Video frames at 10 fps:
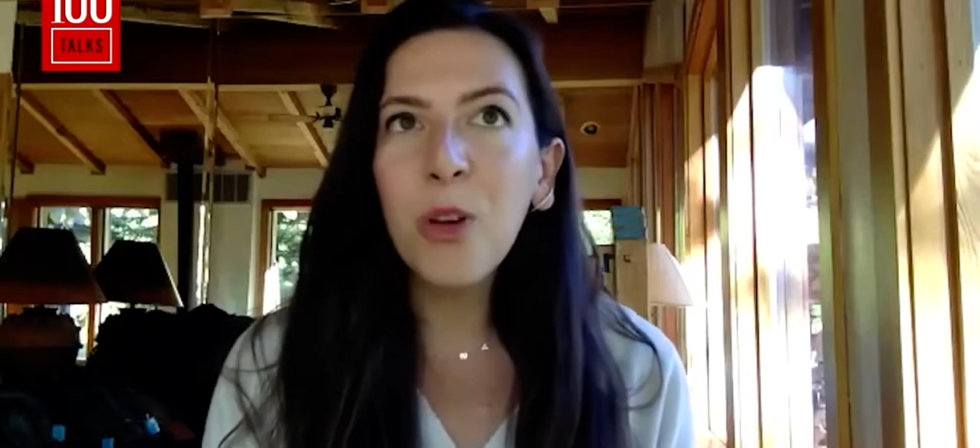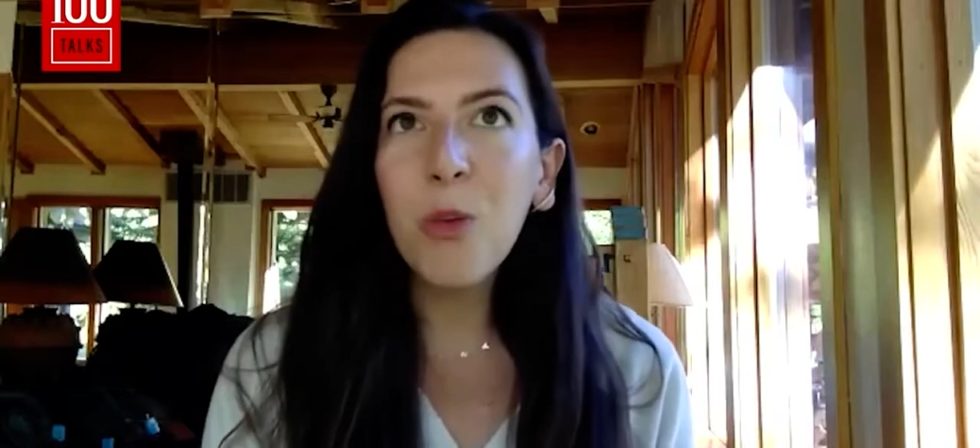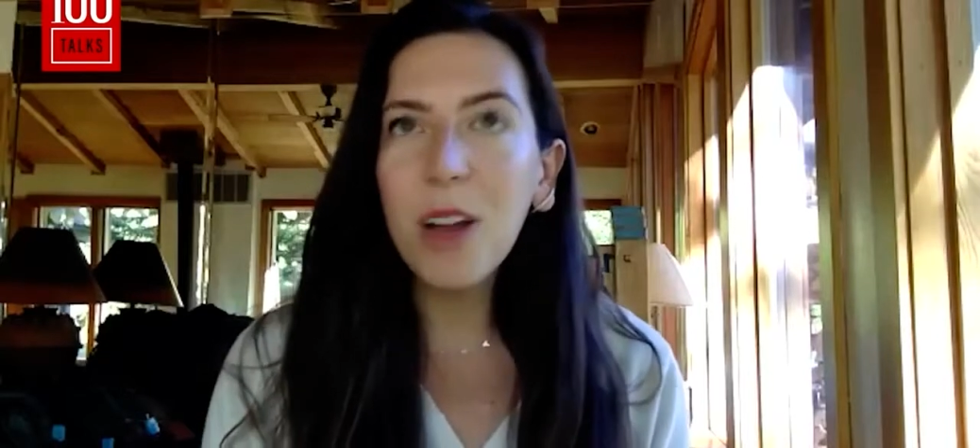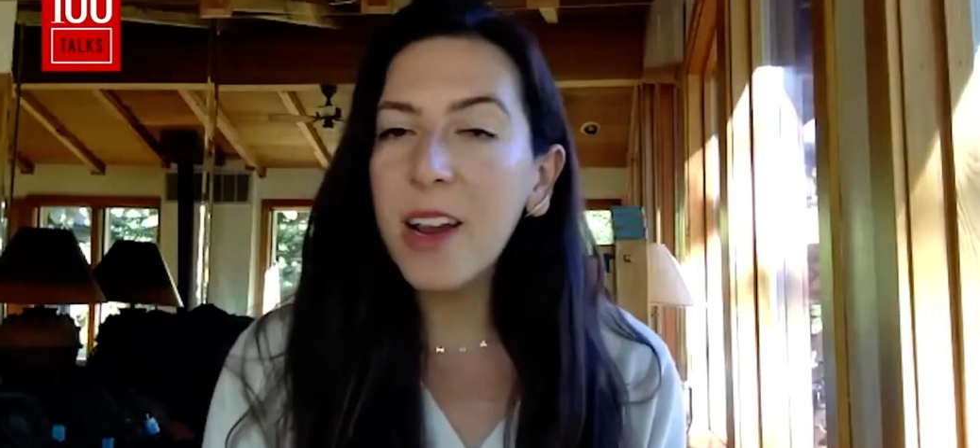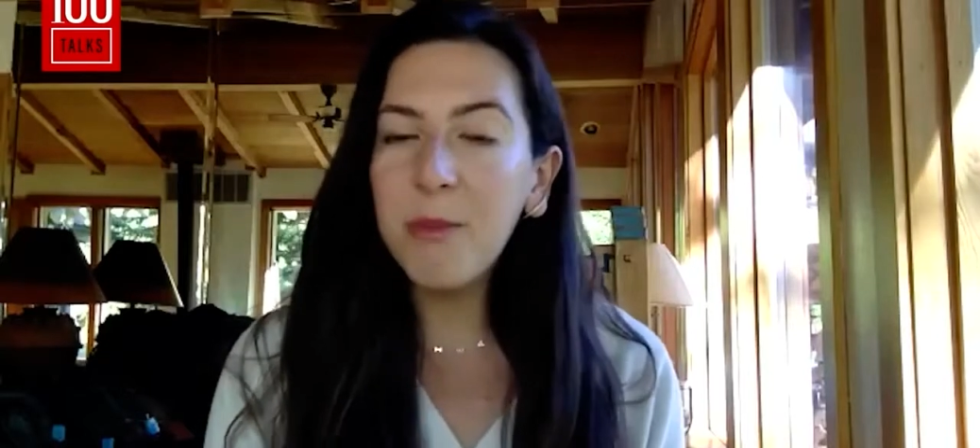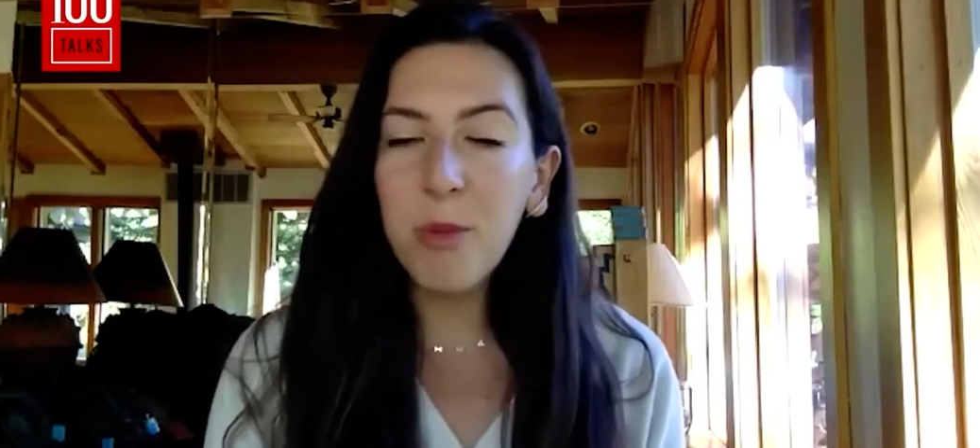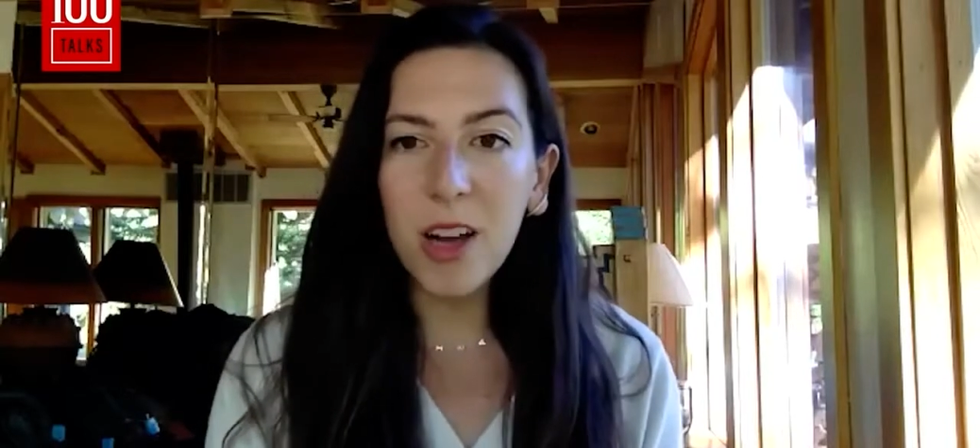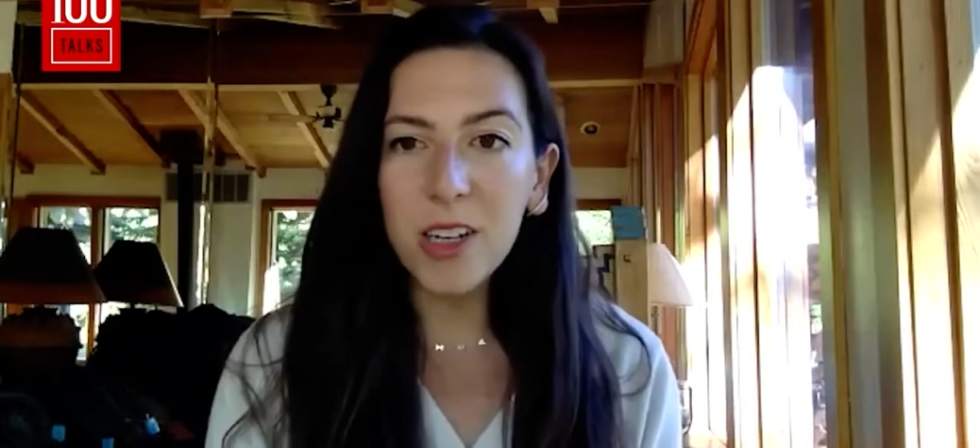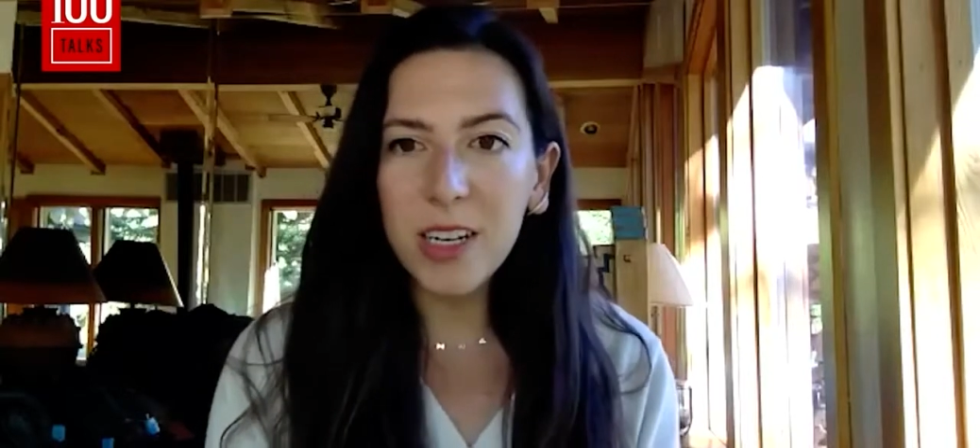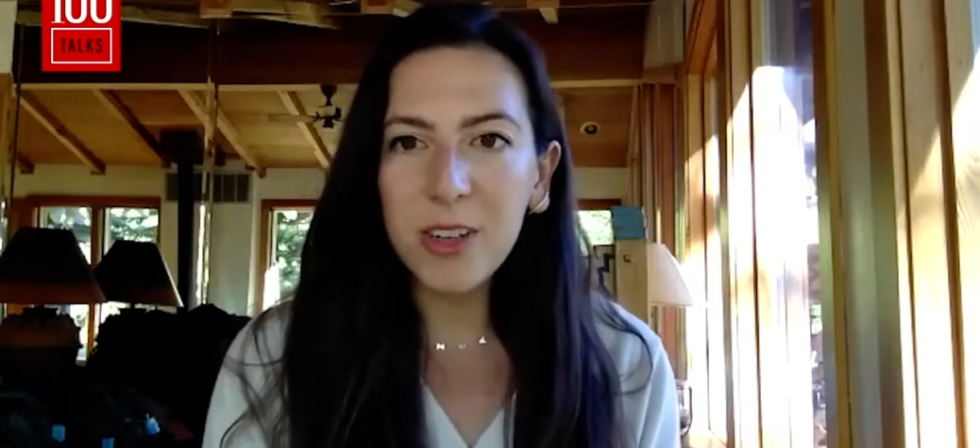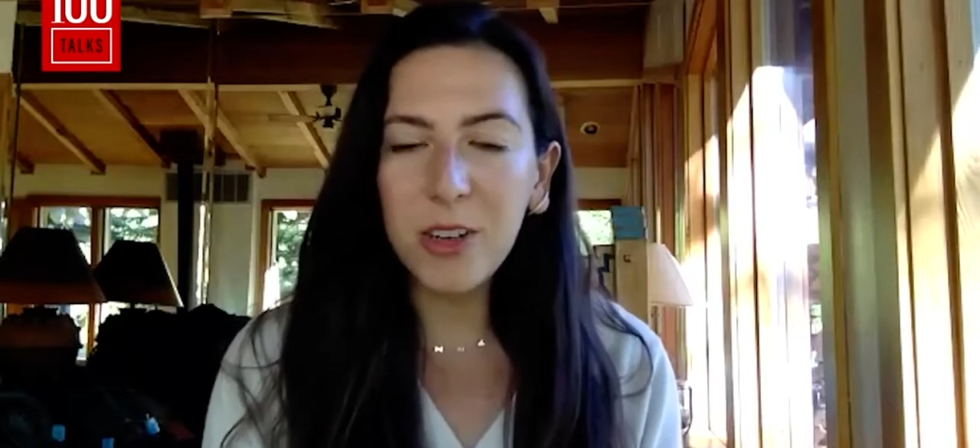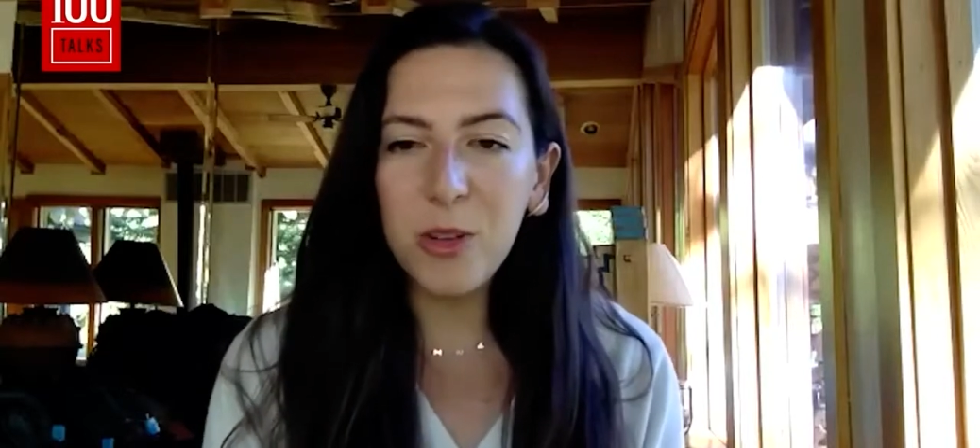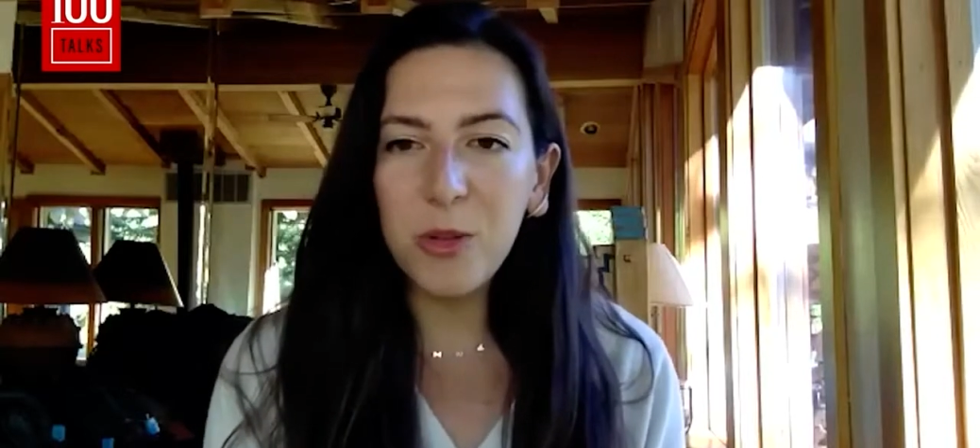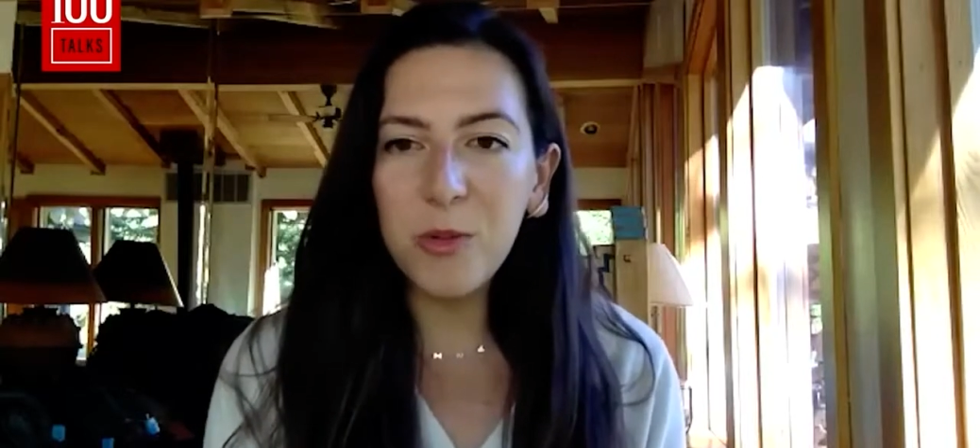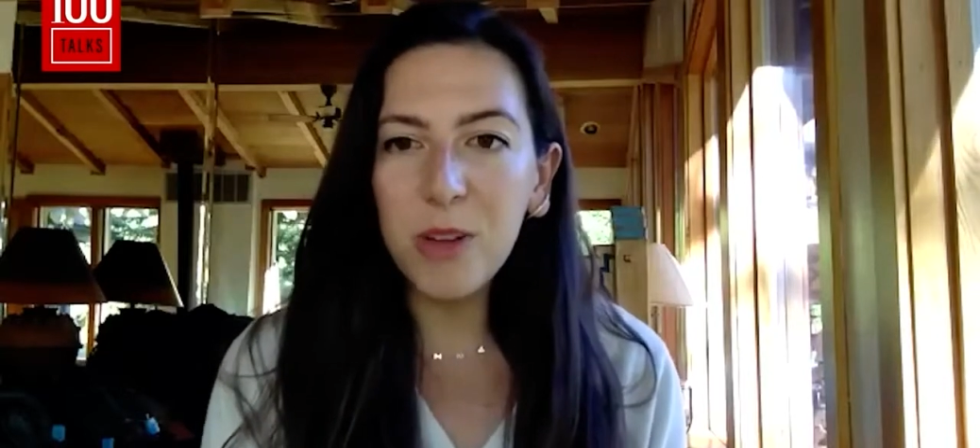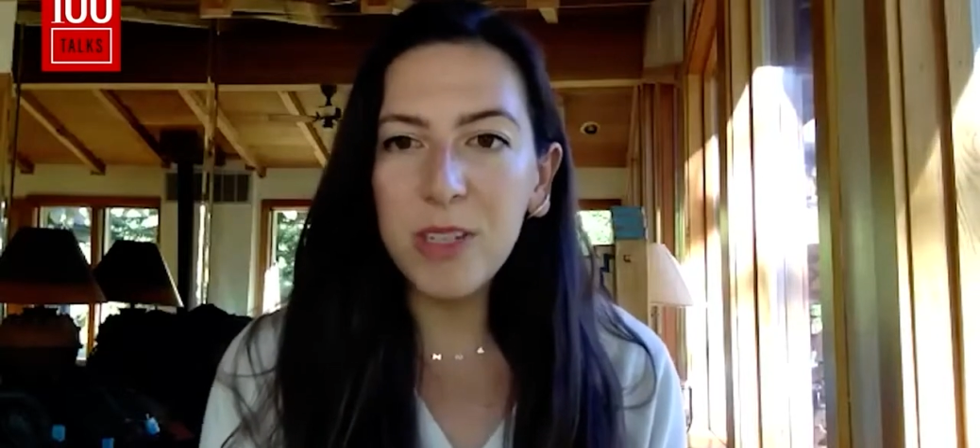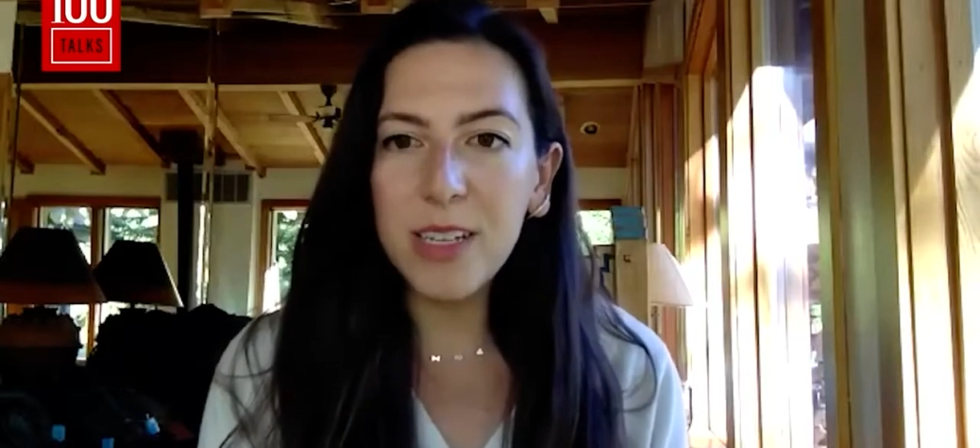what kind of projects are you most